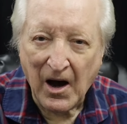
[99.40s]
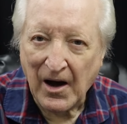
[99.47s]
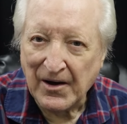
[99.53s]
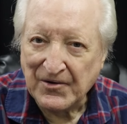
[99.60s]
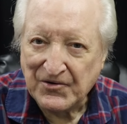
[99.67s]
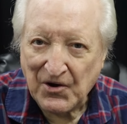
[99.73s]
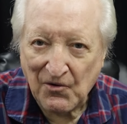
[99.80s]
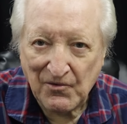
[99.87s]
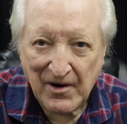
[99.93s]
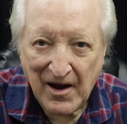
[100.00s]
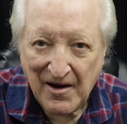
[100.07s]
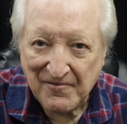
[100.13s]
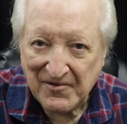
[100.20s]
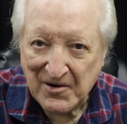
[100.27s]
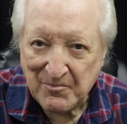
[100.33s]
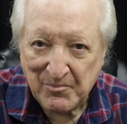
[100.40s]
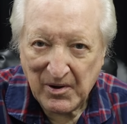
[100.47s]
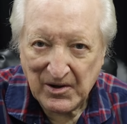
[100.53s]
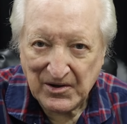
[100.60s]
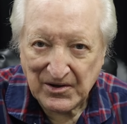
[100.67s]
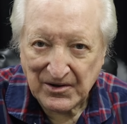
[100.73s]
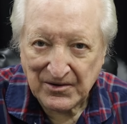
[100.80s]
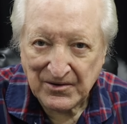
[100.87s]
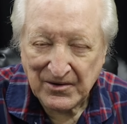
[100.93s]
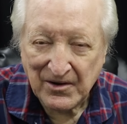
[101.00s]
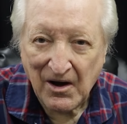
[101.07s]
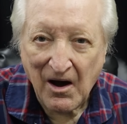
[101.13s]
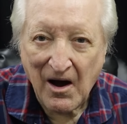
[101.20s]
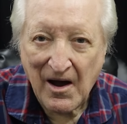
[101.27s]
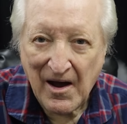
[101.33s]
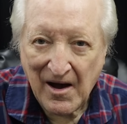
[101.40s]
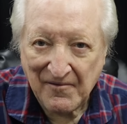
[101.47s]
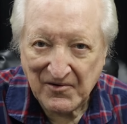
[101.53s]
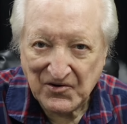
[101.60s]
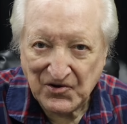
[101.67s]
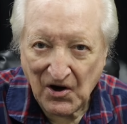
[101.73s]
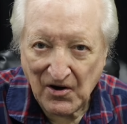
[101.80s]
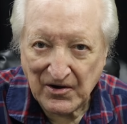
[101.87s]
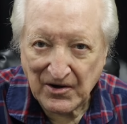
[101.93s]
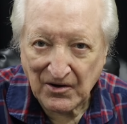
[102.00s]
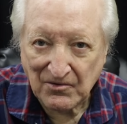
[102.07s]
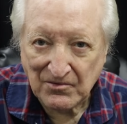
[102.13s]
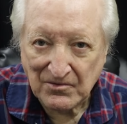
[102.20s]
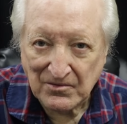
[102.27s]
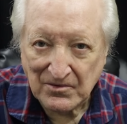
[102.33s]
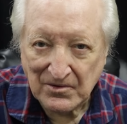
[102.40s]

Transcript: I don't have an opinion, I have a dyno.